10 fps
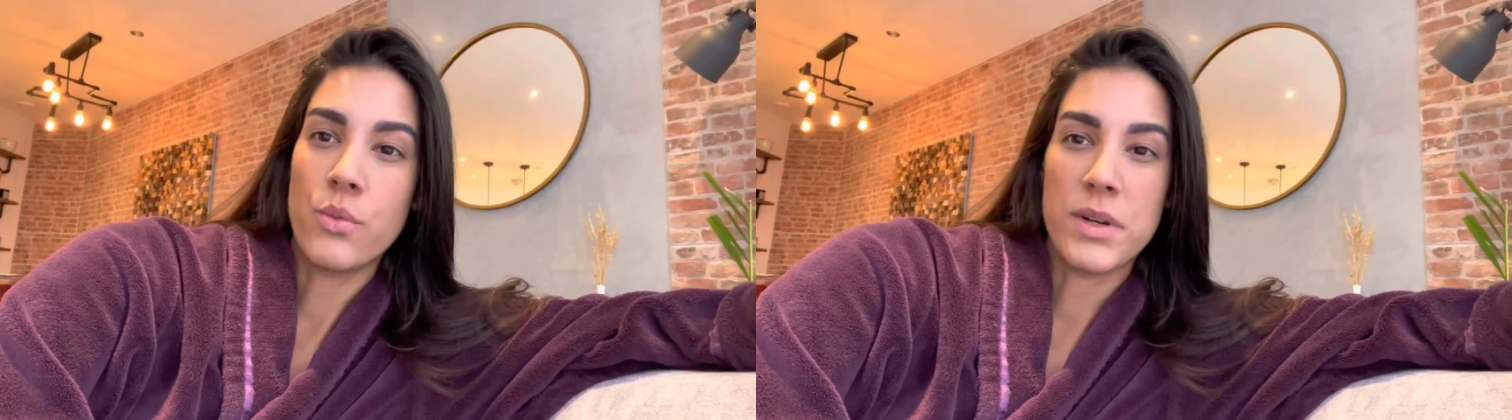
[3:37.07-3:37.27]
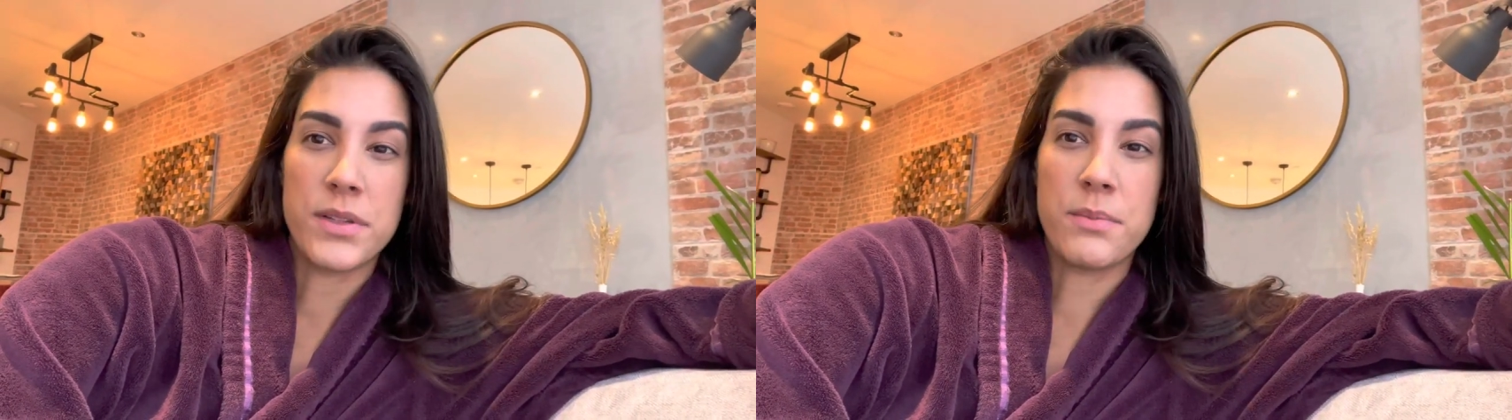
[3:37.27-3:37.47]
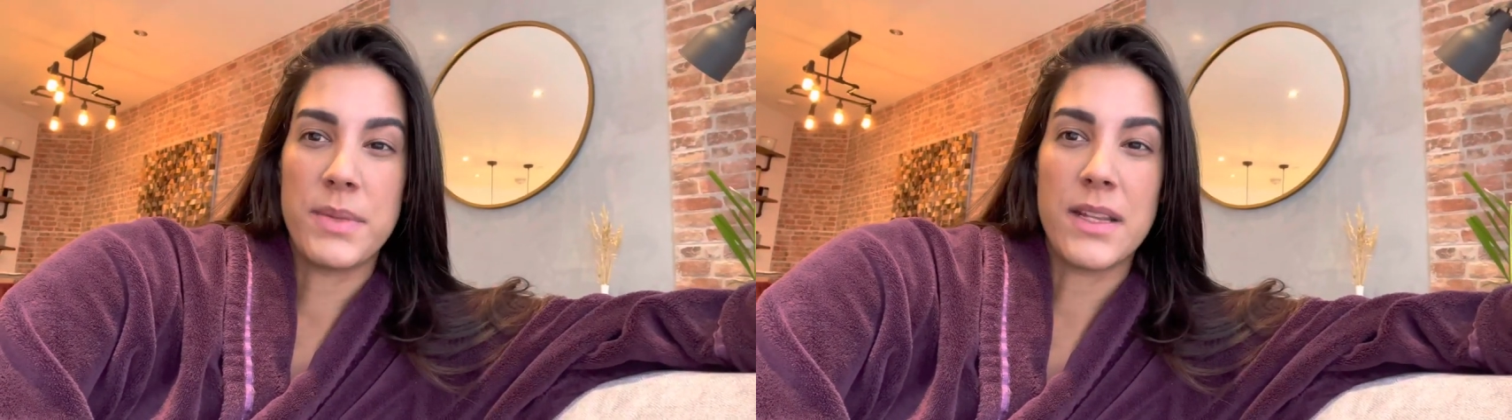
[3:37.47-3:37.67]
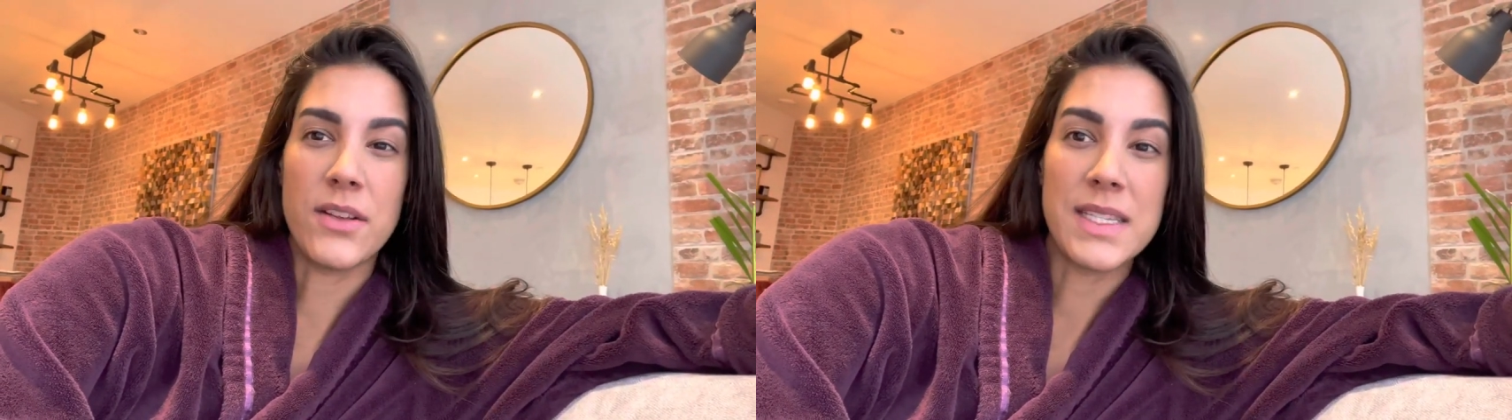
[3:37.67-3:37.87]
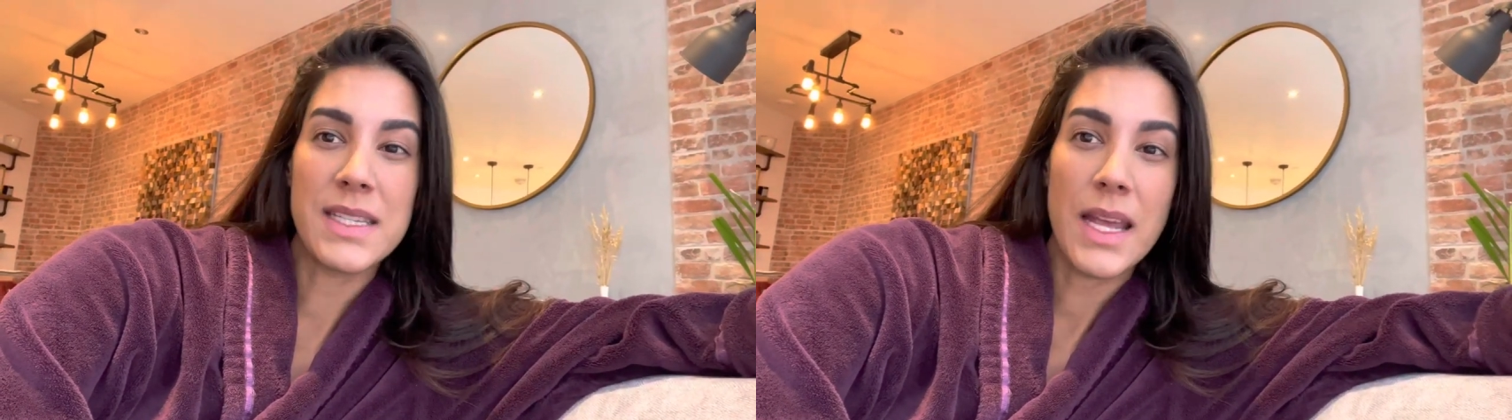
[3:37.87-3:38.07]
was a bit
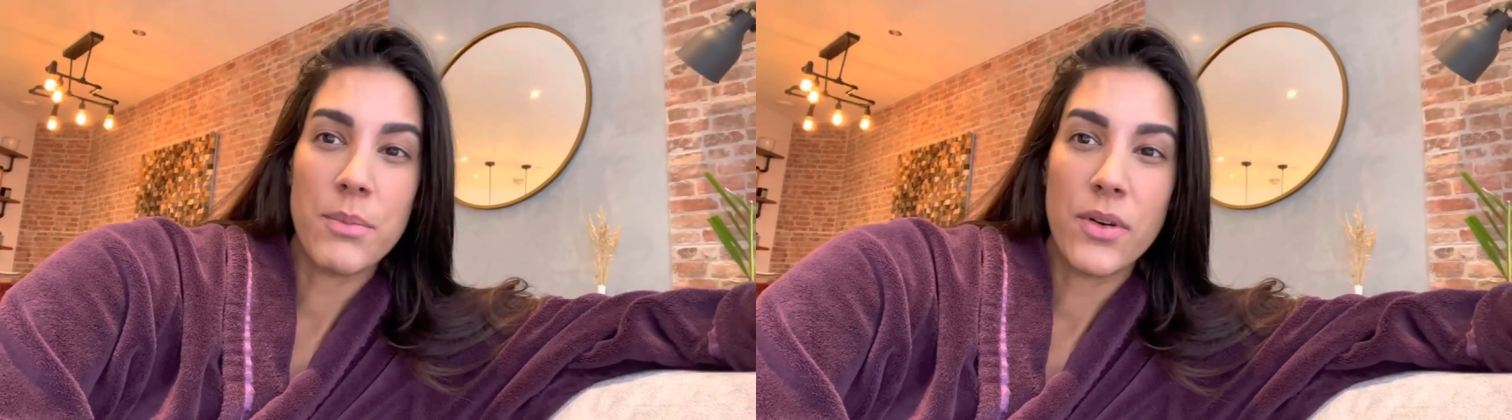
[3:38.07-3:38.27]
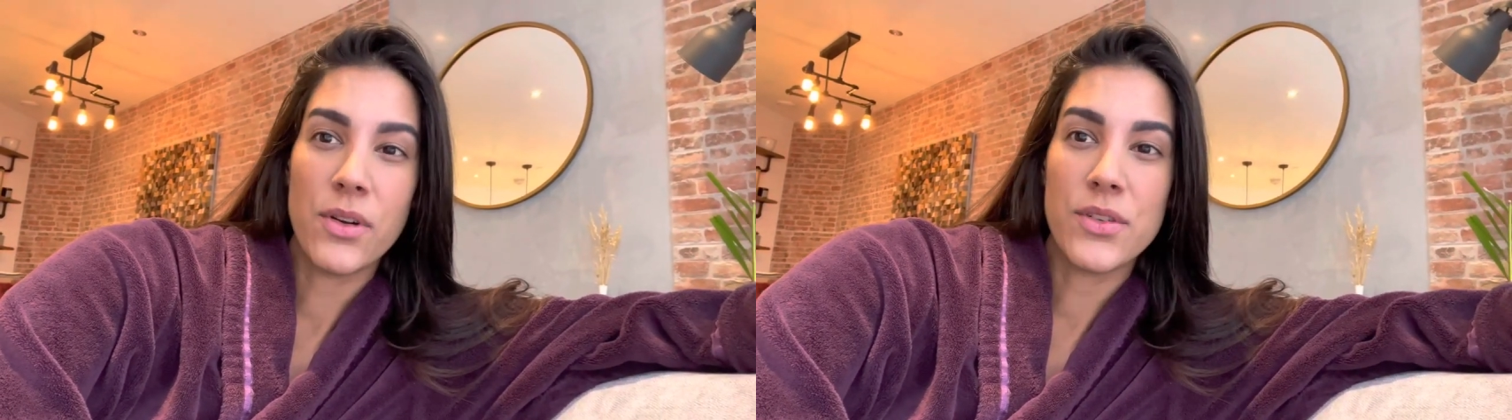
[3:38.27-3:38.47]
unstable,